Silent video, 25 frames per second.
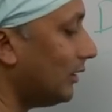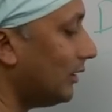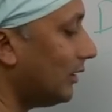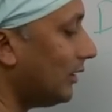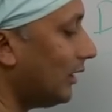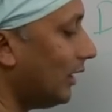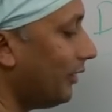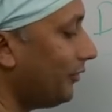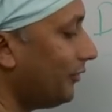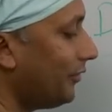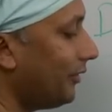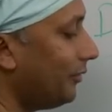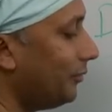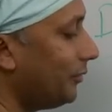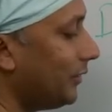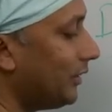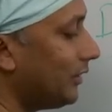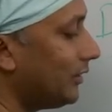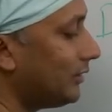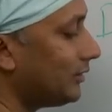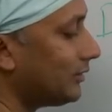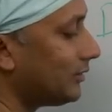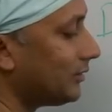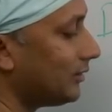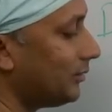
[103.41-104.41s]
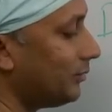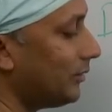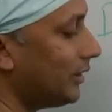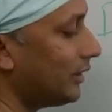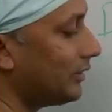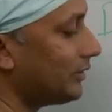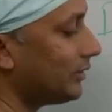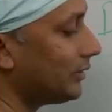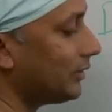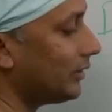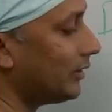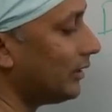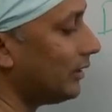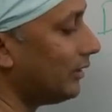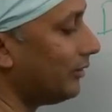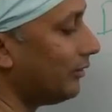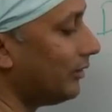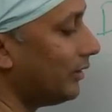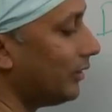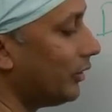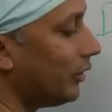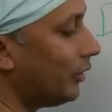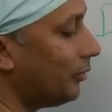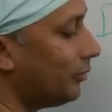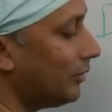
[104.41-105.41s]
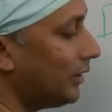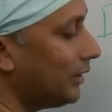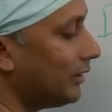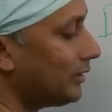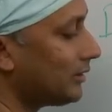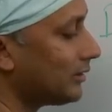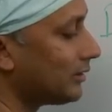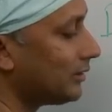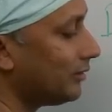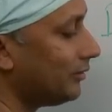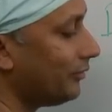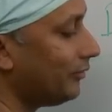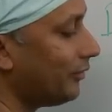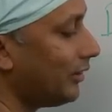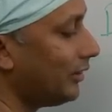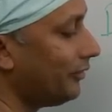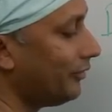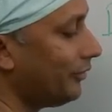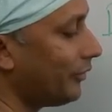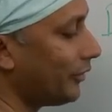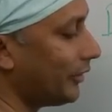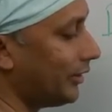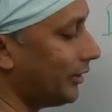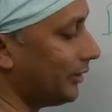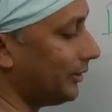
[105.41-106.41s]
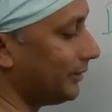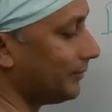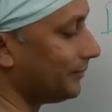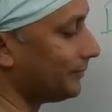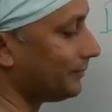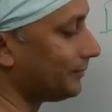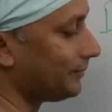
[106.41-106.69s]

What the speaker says: After meals, the blood sugar level normal is 140.